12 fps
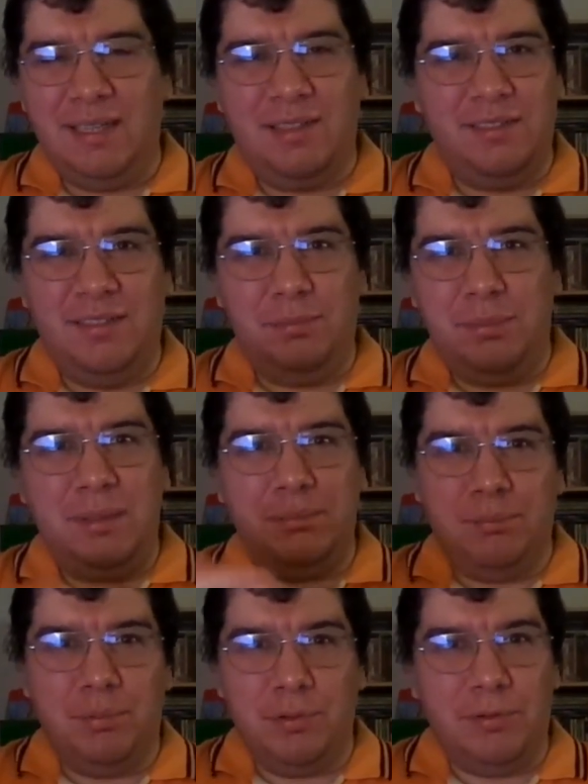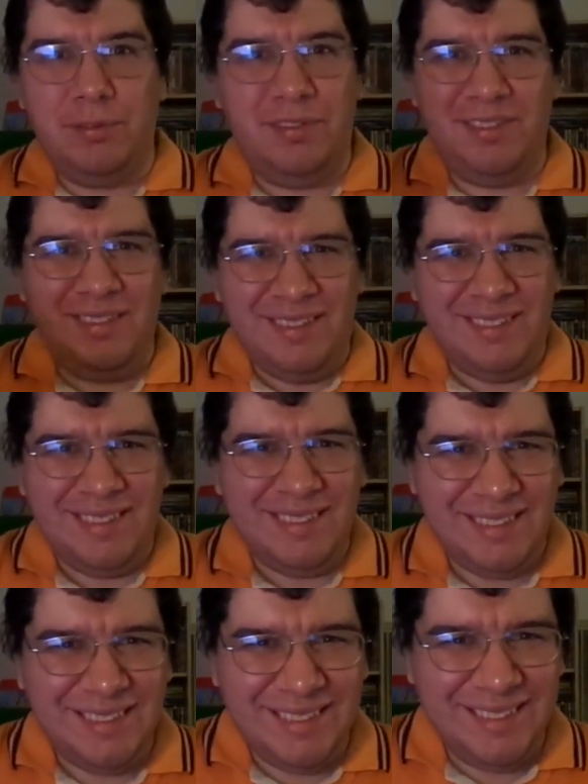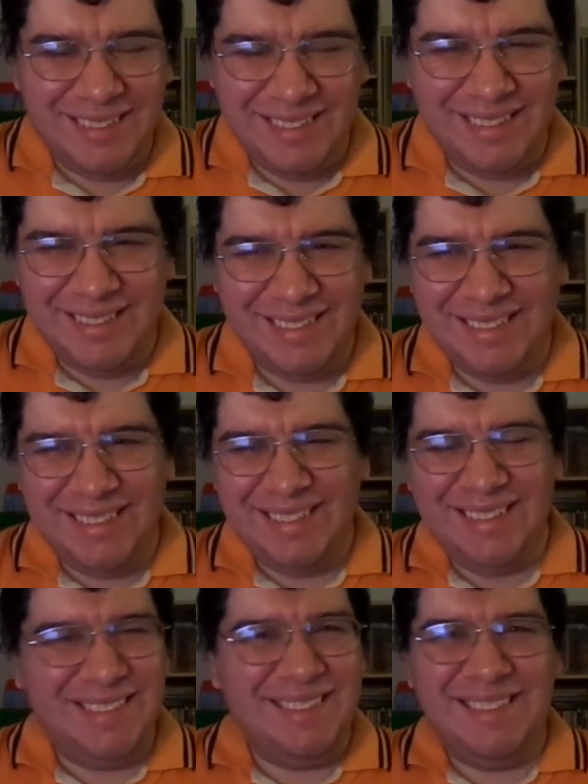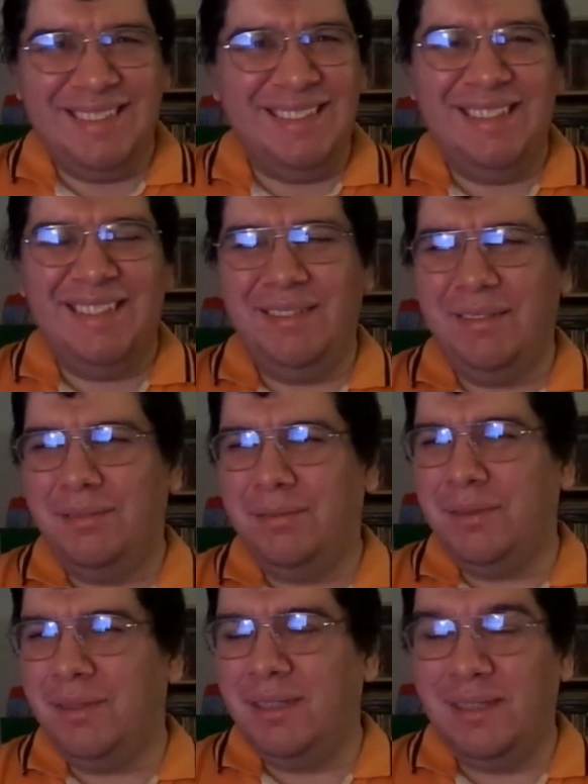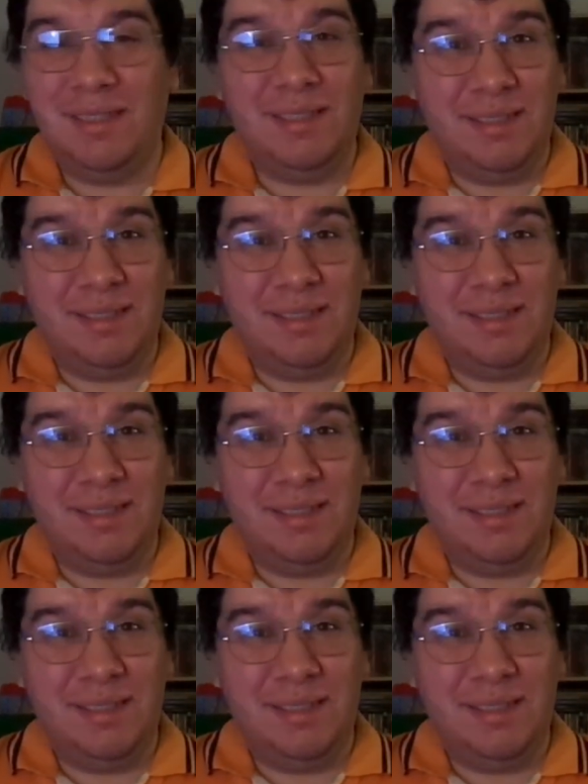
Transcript: Yeah, because he's being burned. It was funny.